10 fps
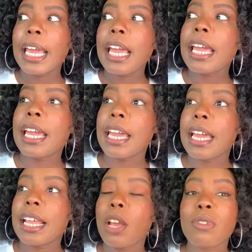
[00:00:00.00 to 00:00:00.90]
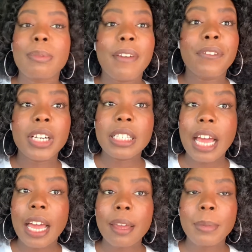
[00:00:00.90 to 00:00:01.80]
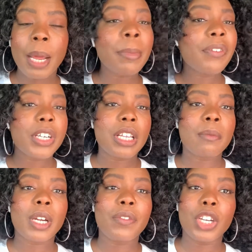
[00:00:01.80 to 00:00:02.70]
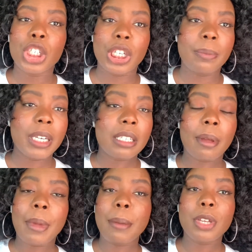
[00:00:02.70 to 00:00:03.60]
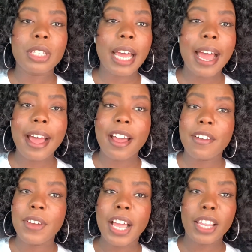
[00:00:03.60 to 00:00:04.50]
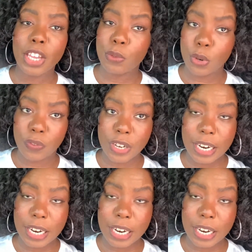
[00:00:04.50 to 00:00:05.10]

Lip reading: And it was my first time, not my first time driving a Jeep, because my mom used to have a Land Rover.